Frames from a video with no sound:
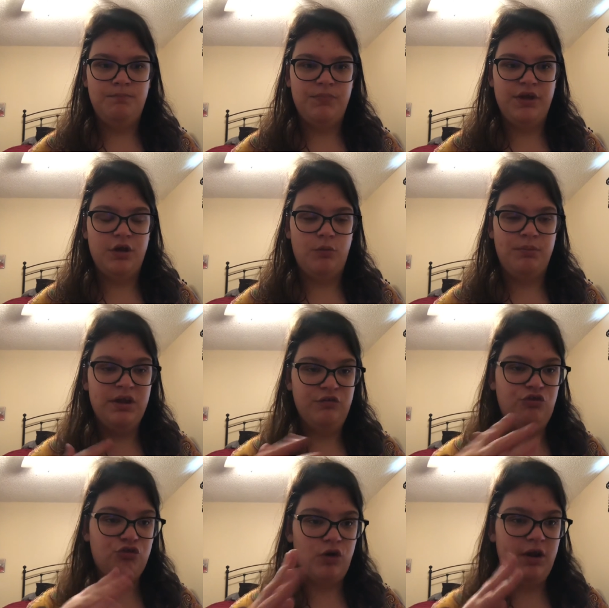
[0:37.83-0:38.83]
you know, being
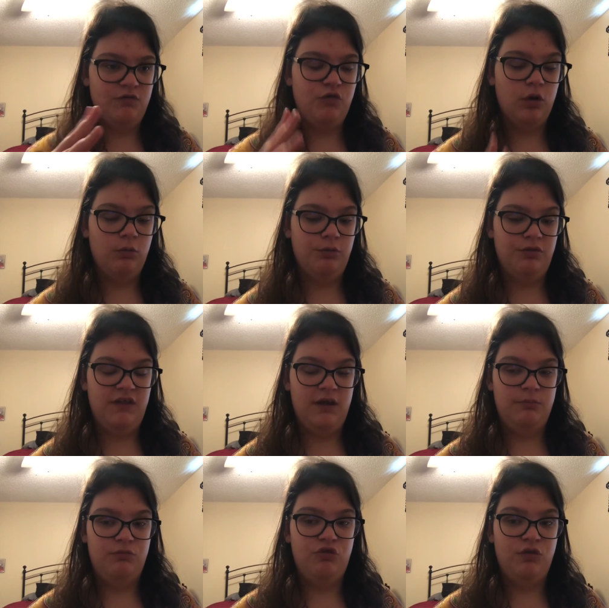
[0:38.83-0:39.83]
straightforward with
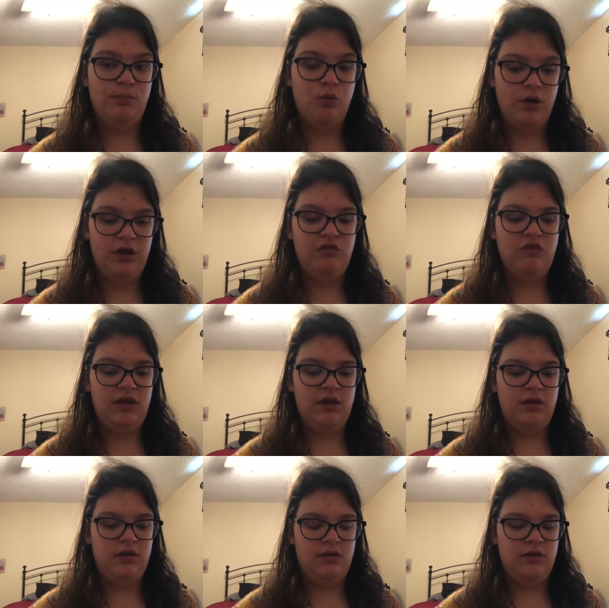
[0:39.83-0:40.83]
them to the point.
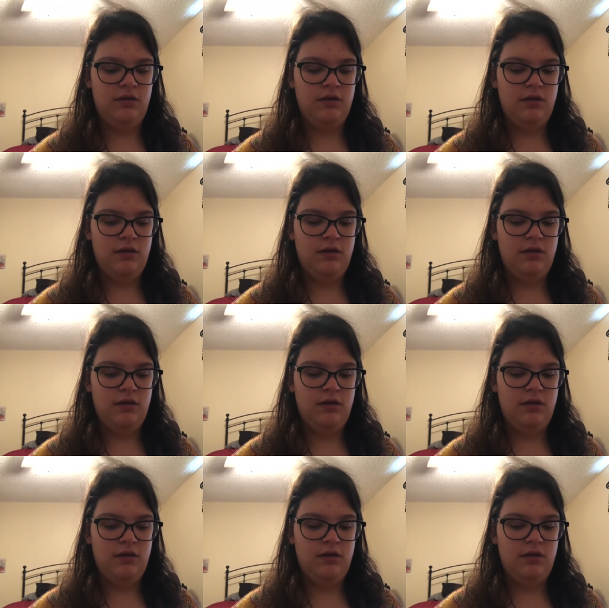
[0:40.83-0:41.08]
And